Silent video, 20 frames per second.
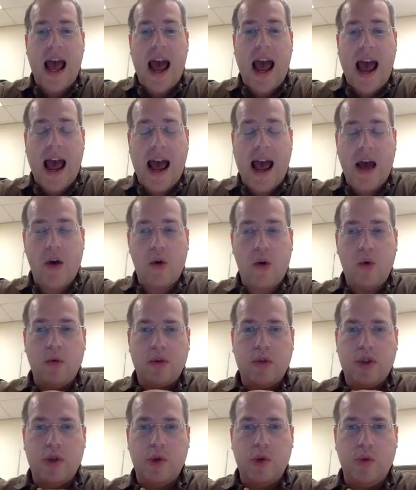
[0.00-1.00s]

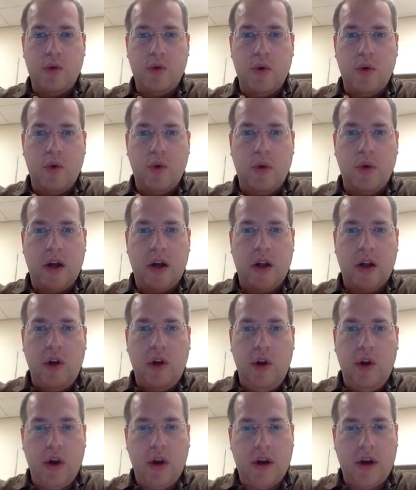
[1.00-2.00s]
how to
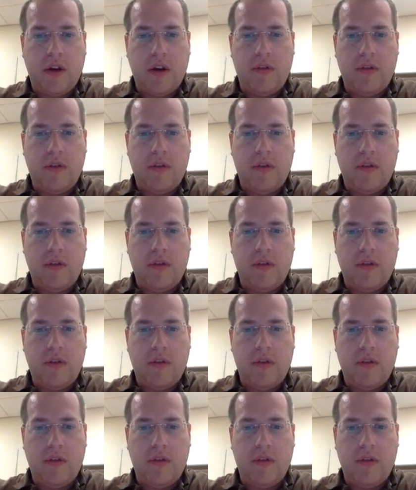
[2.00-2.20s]
look